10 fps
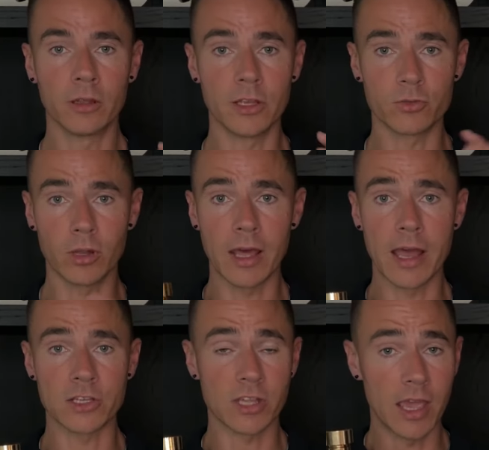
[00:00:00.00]
This will
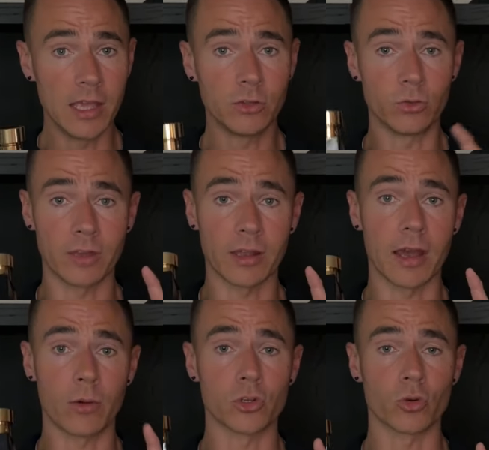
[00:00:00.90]
last 8 to 10
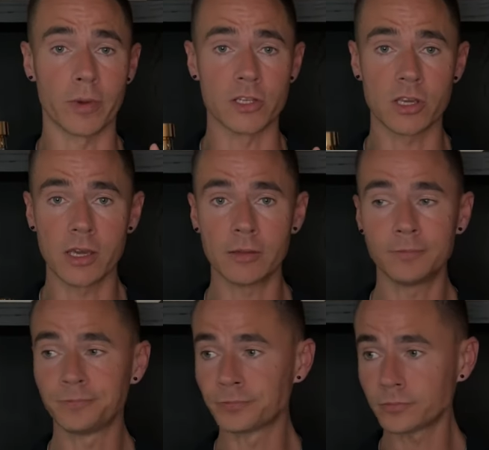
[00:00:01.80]
hours on my skin.